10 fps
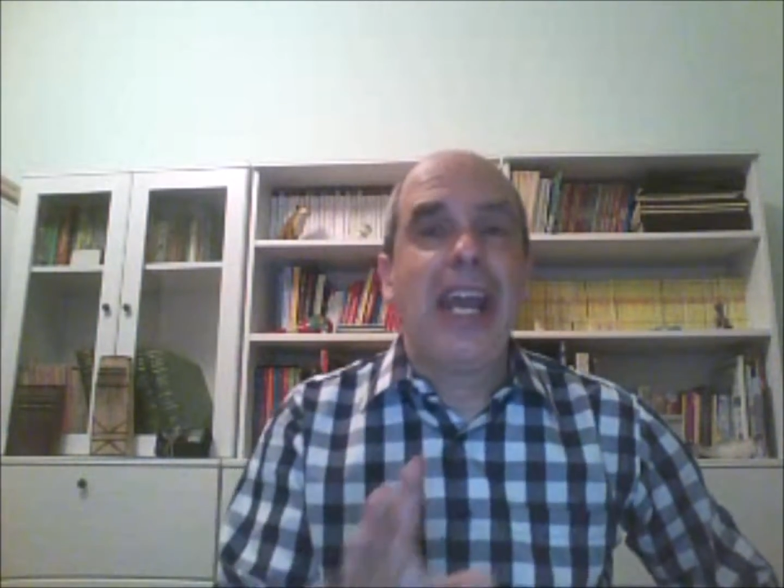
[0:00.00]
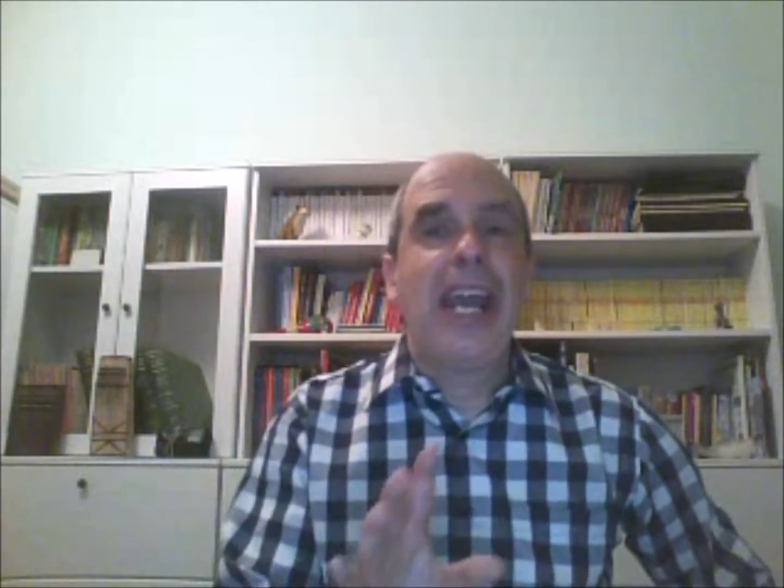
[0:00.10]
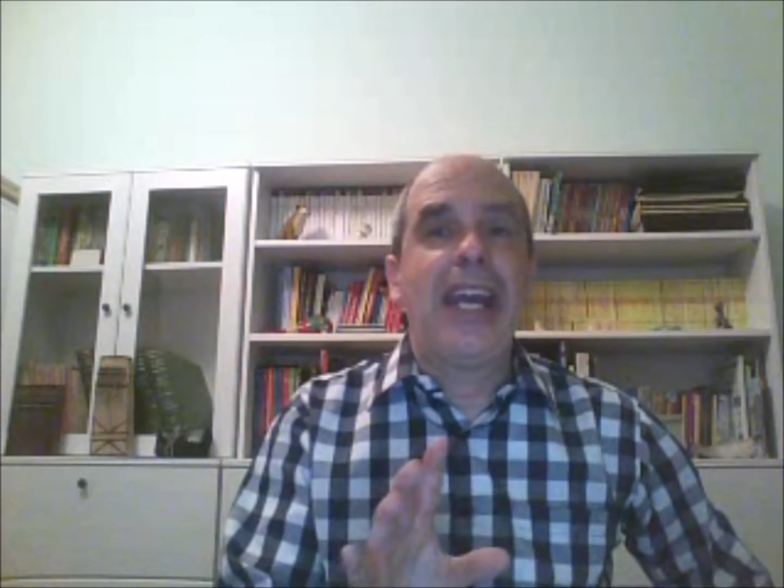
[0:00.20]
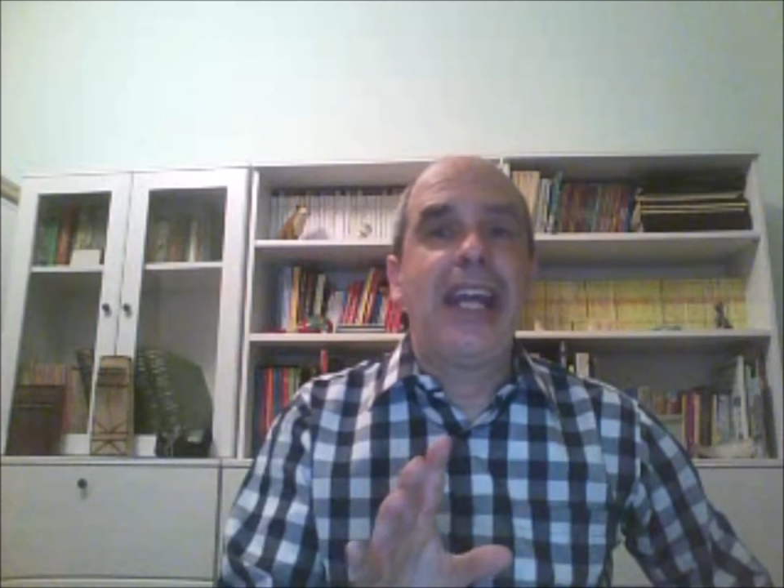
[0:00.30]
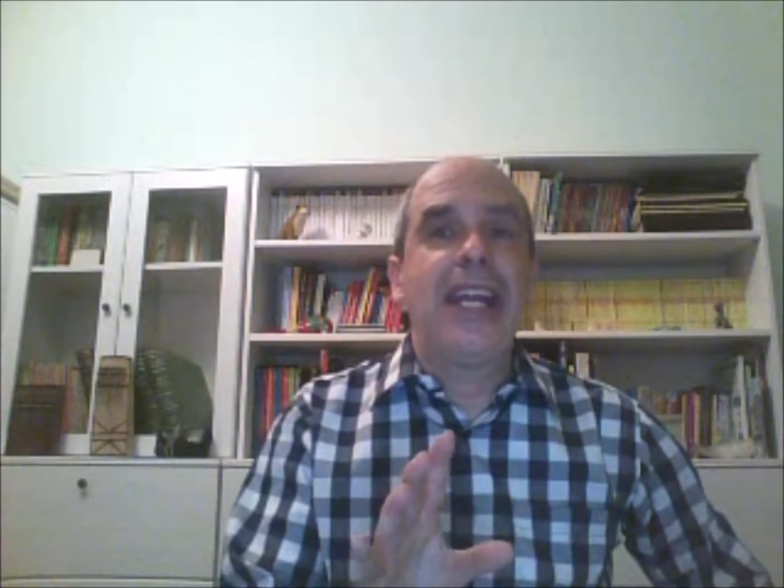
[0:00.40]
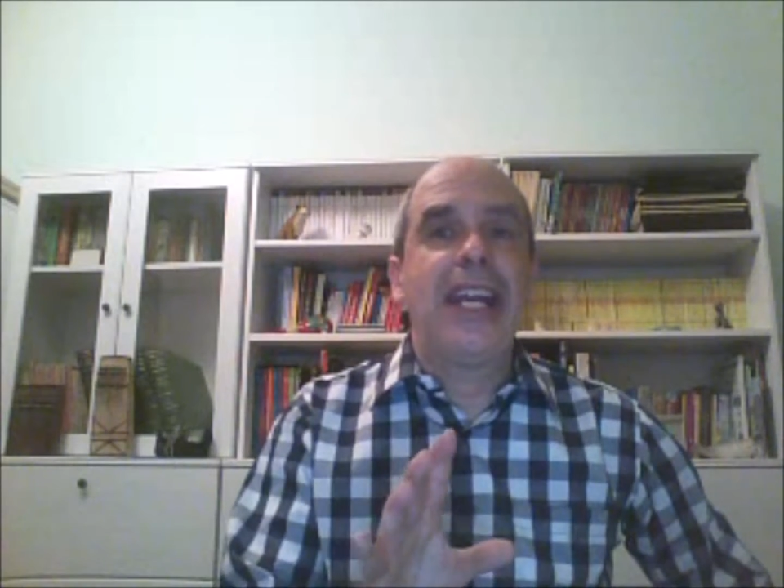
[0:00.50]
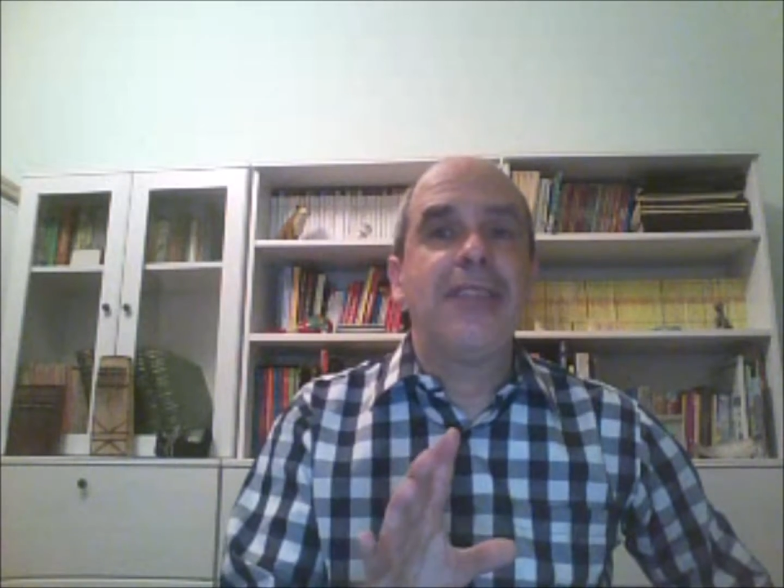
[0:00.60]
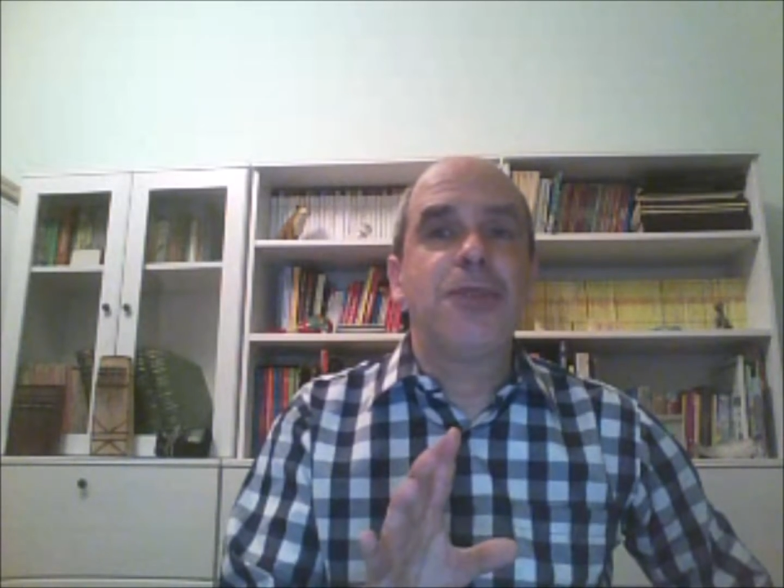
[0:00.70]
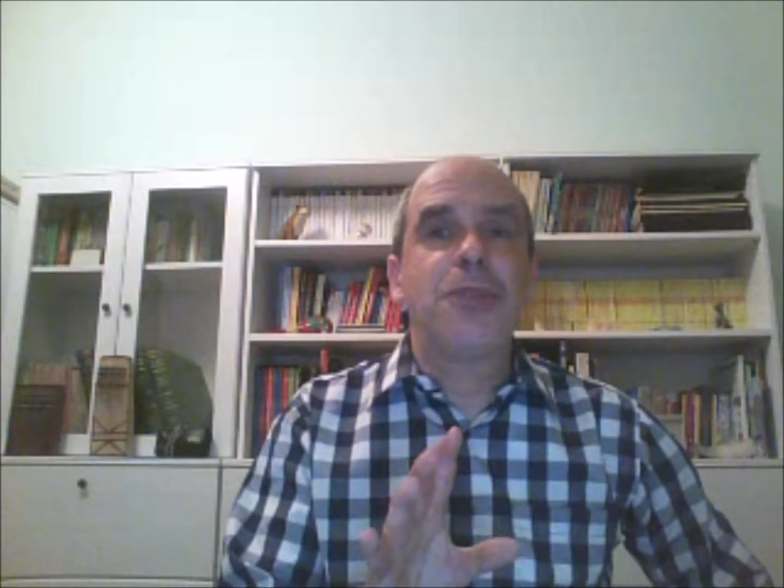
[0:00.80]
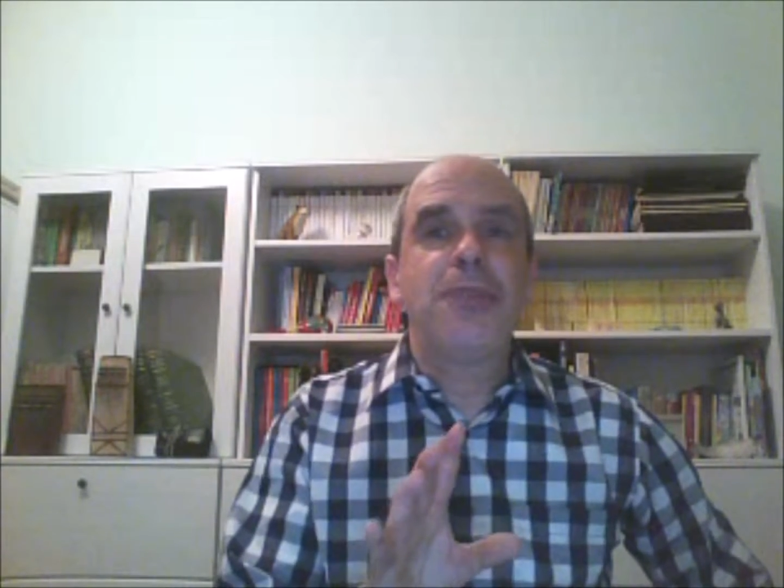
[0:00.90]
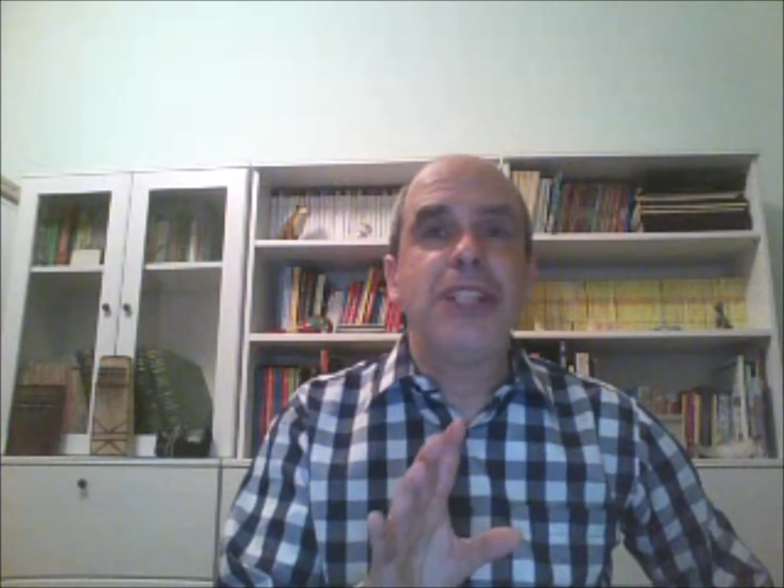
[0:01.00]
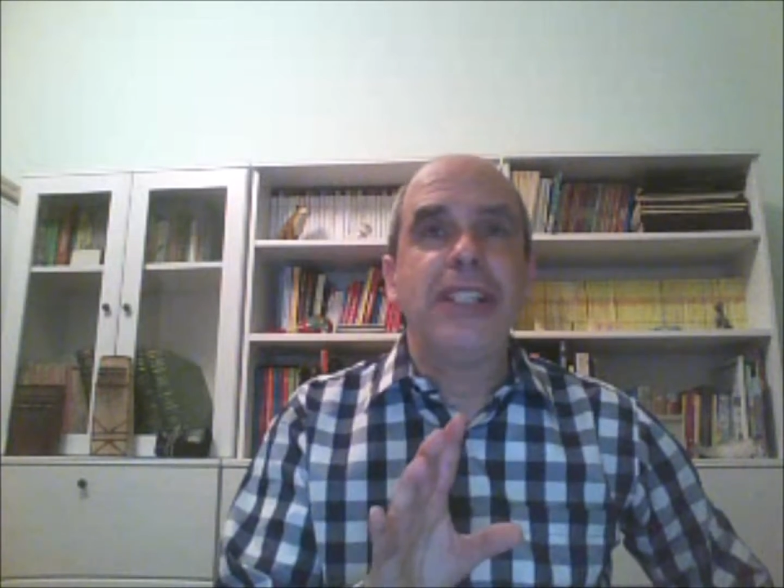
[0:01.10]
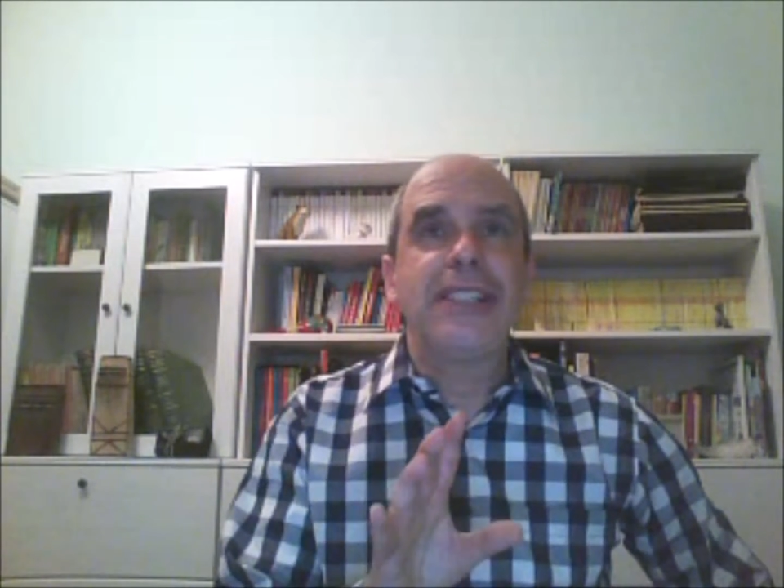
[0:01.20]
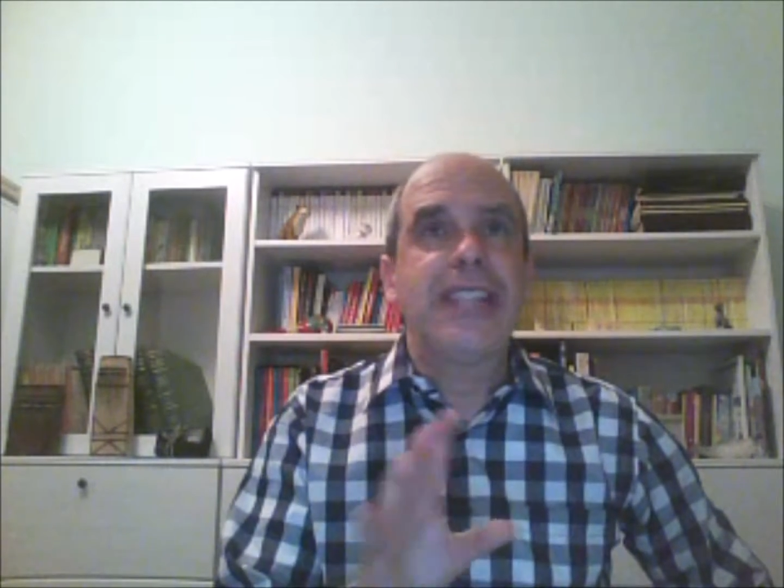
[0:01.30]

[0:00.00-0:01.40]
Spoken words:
It would be